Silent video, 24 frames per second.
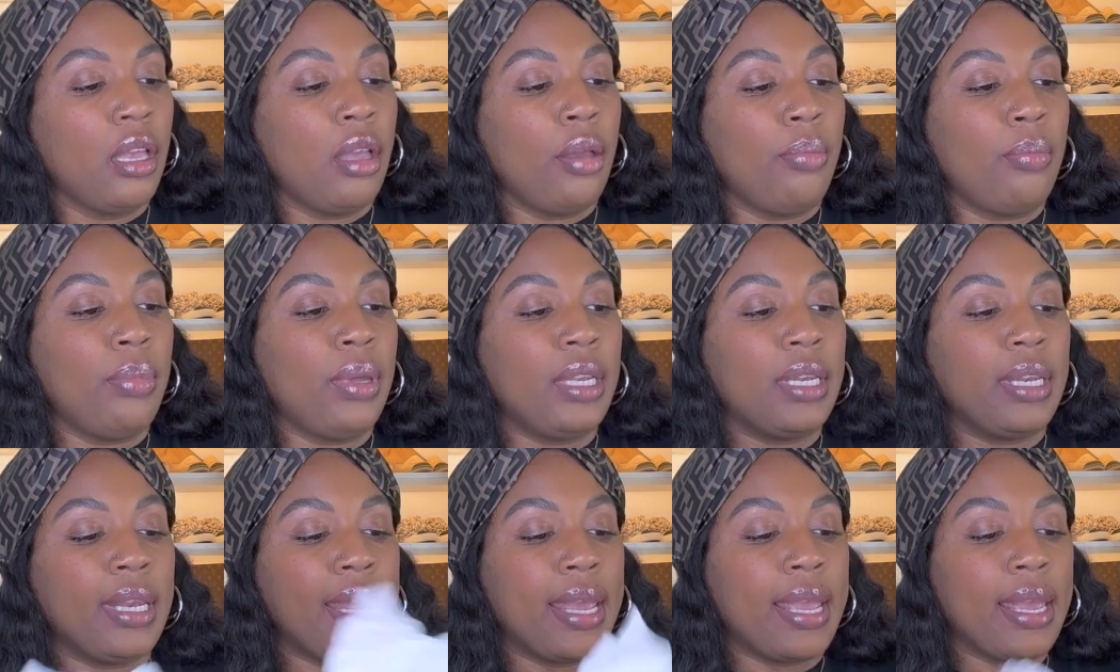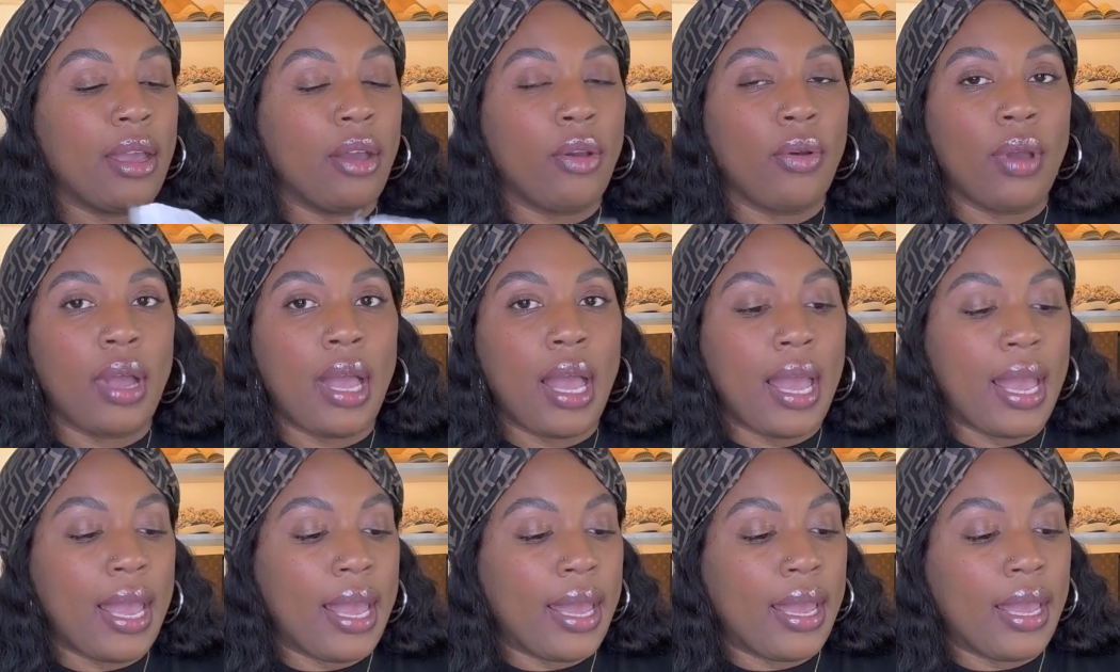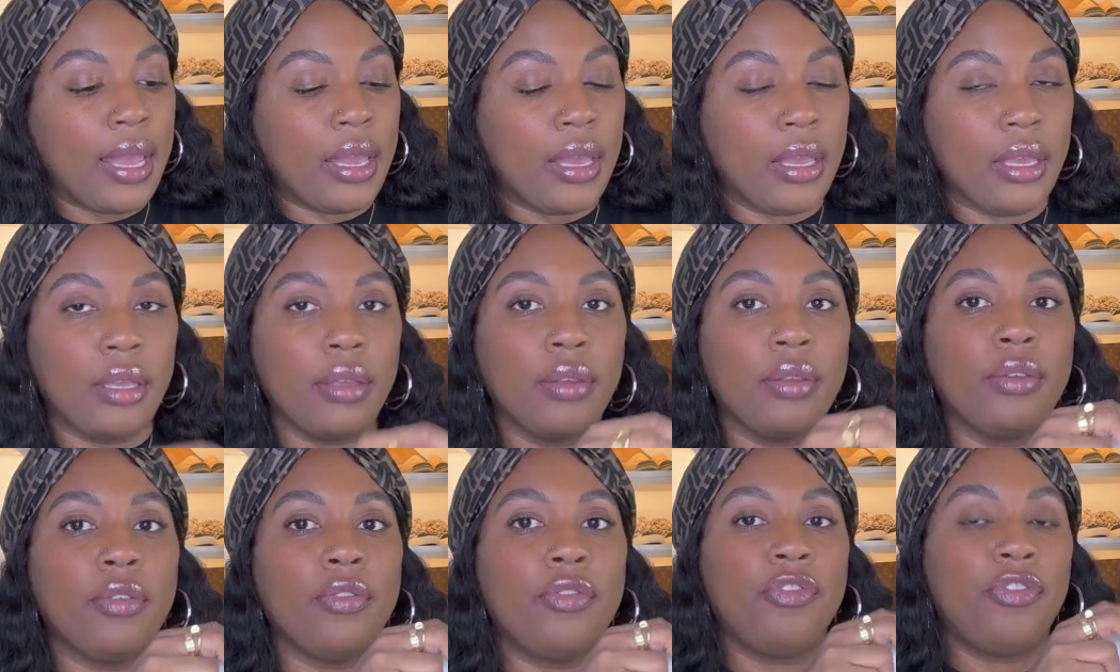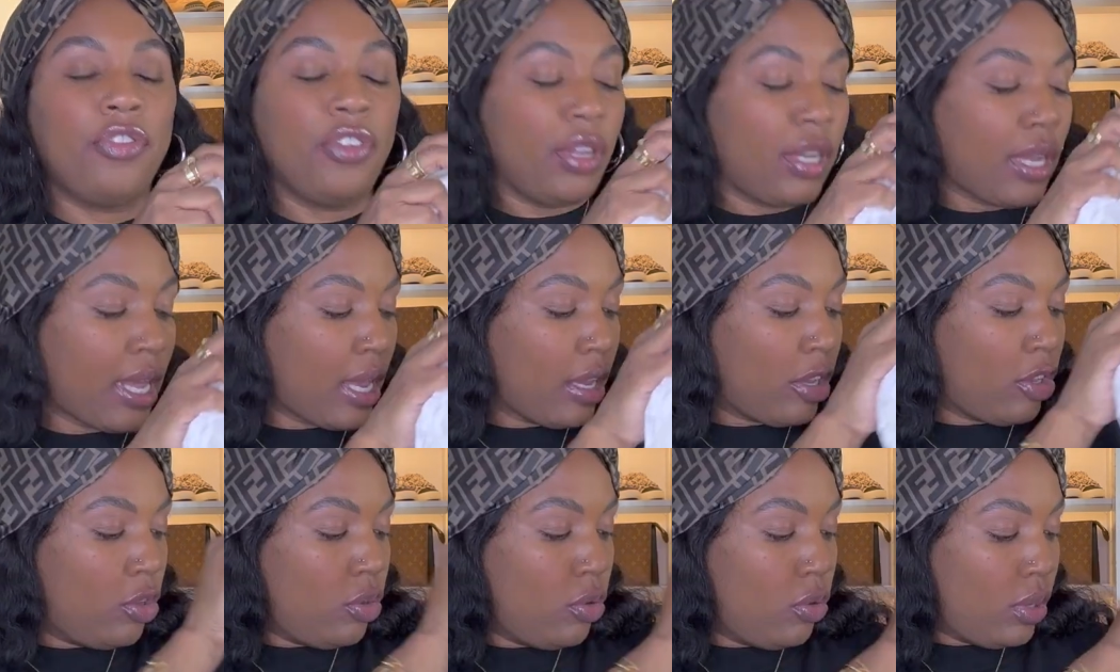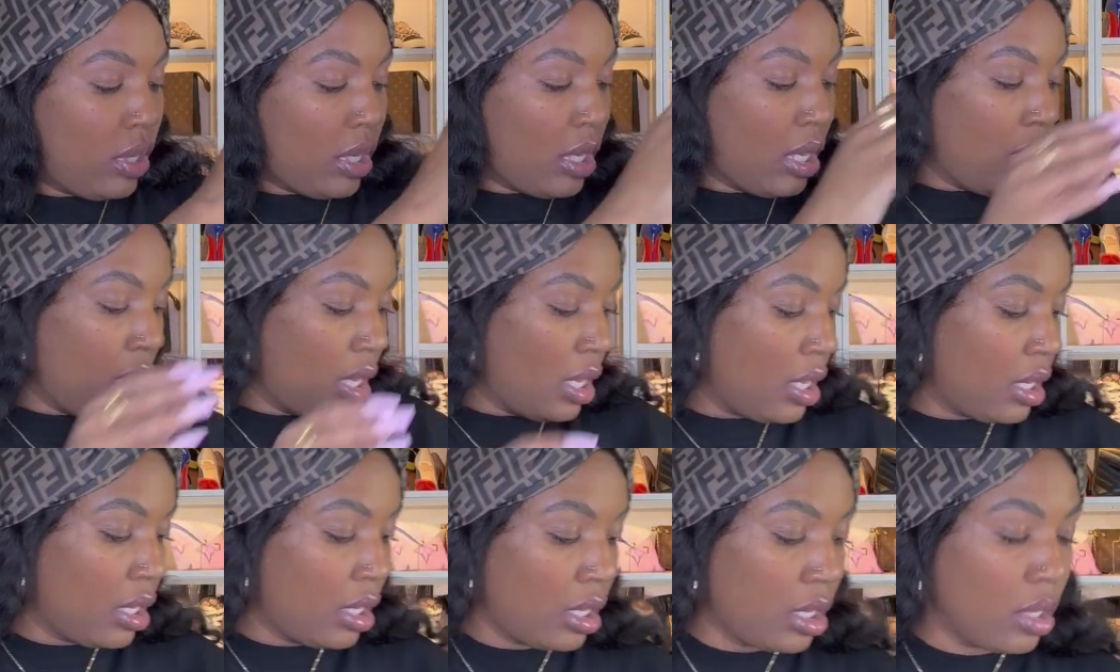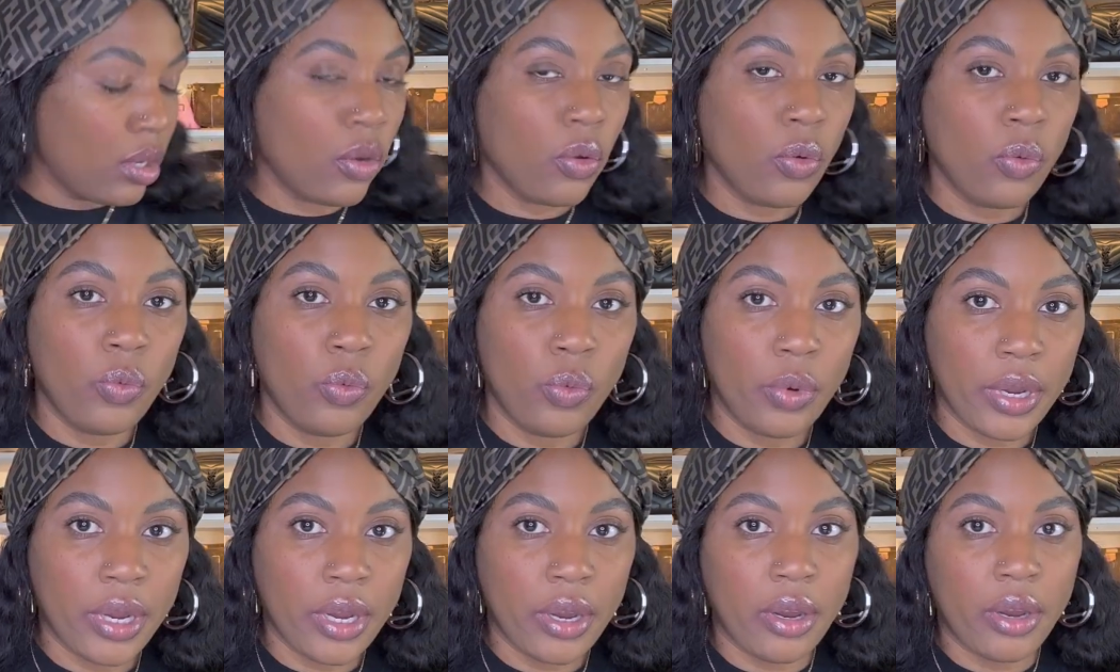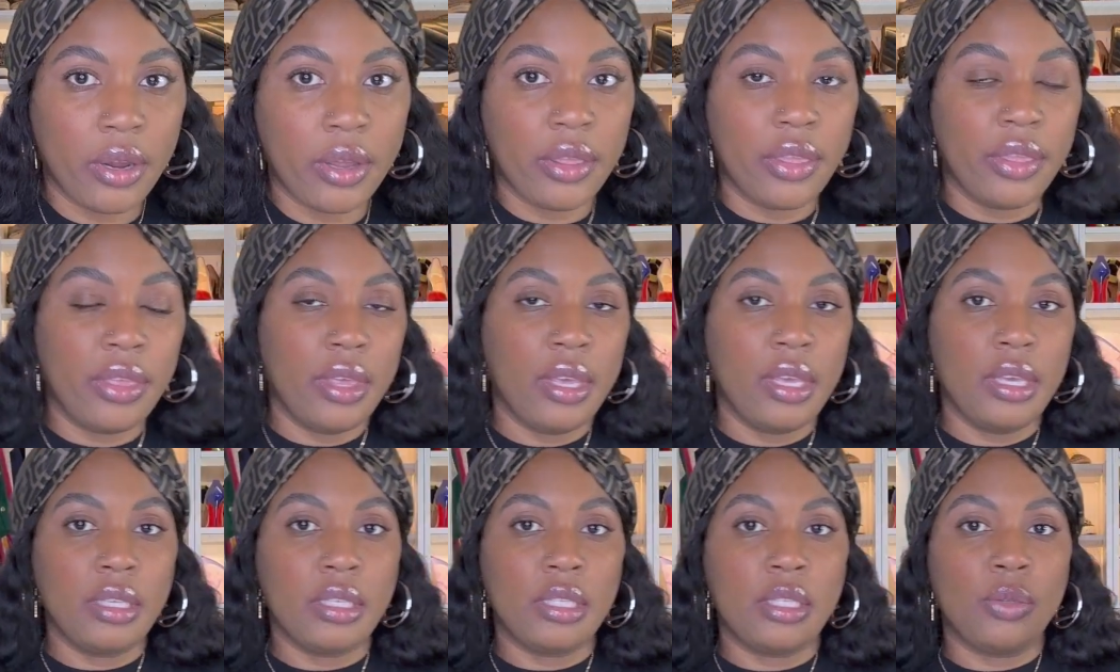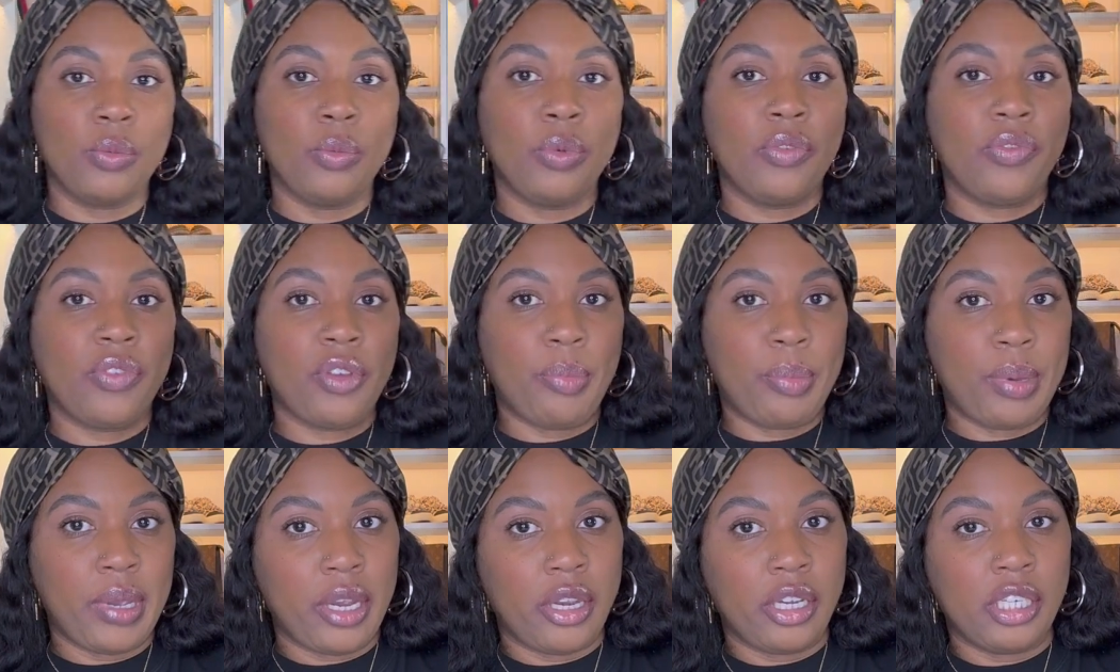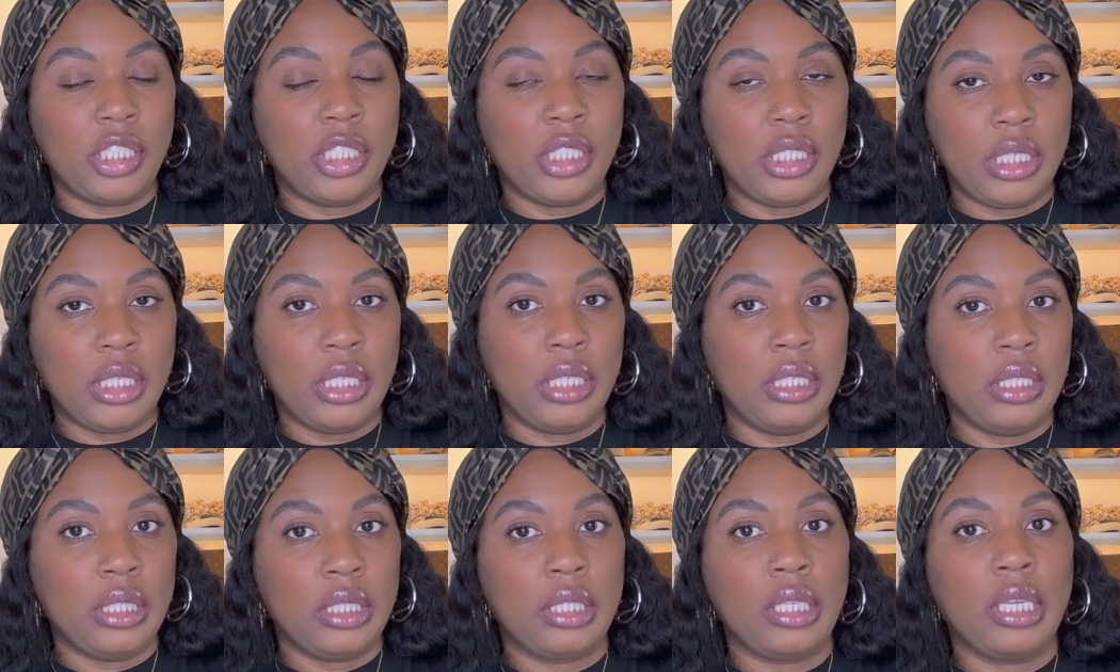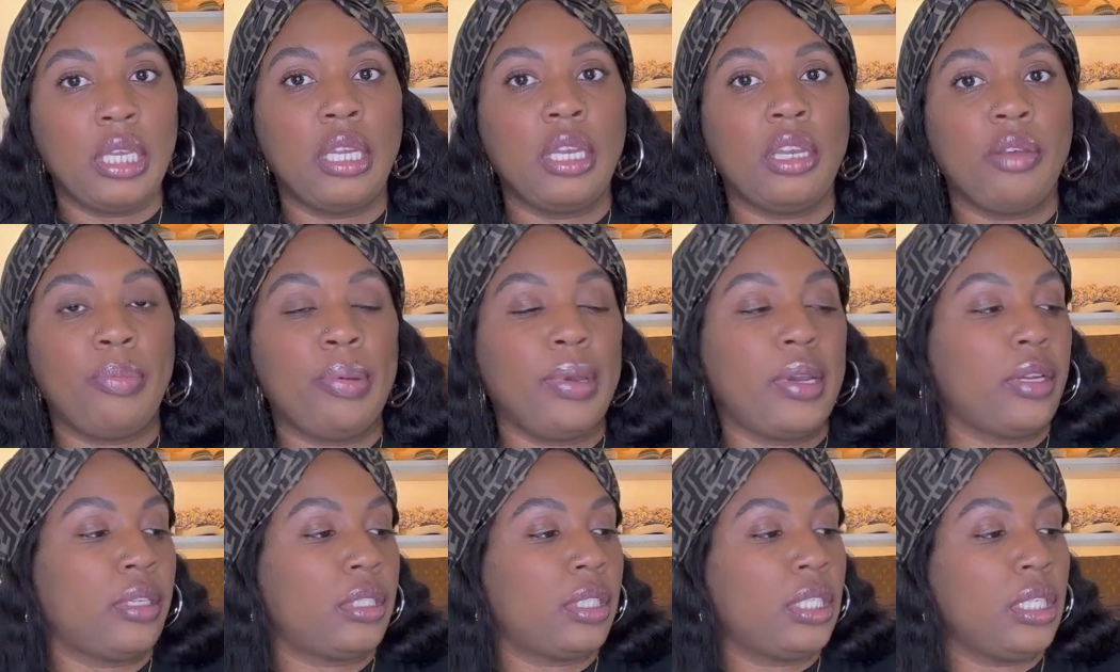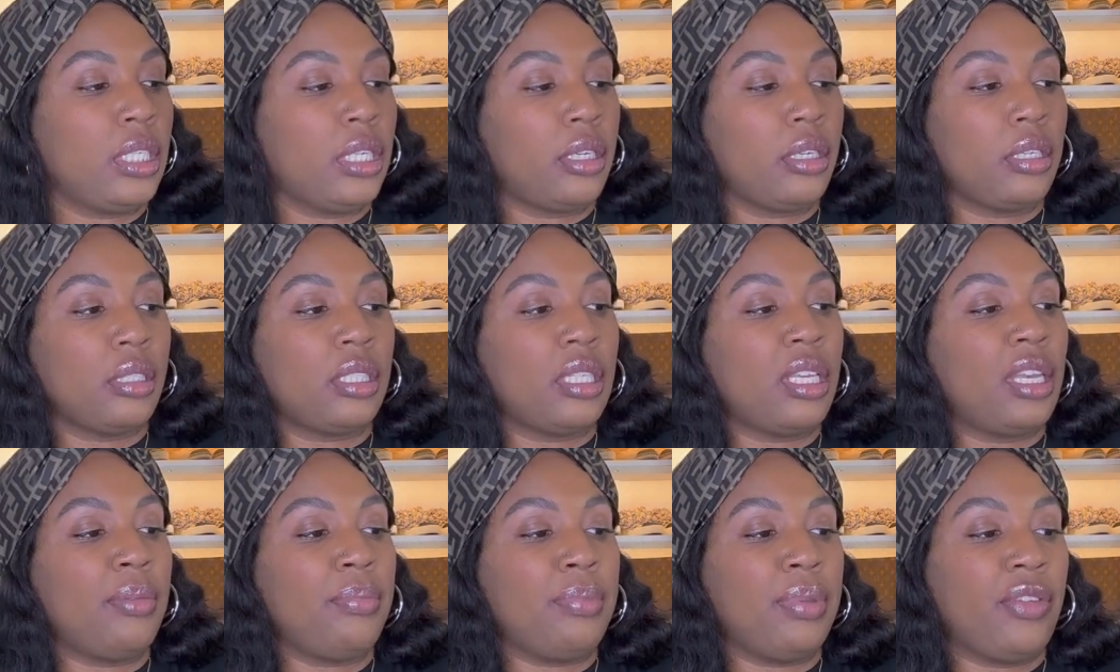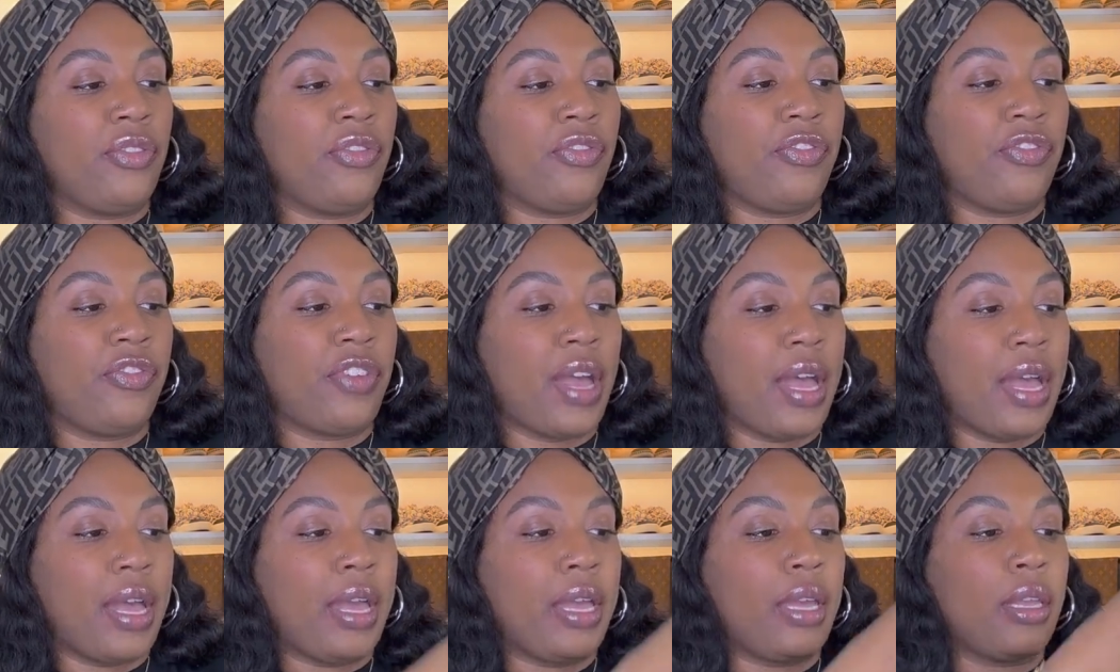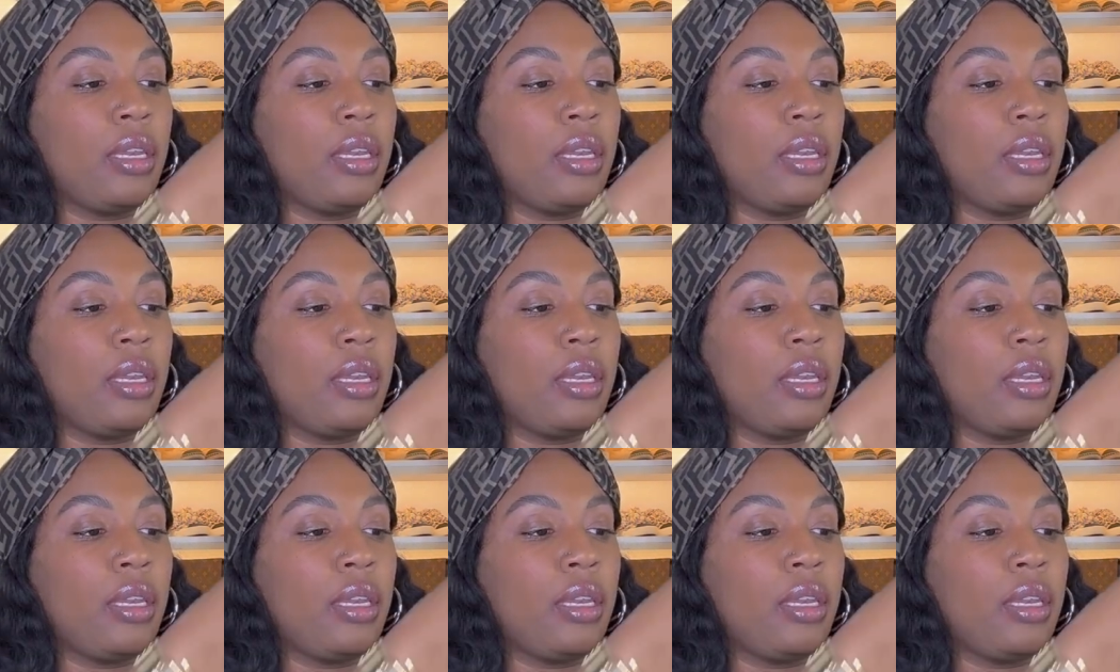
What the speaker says: But now I feel like you can wear this with a pair of jeans and a pair of sneakers and be fine.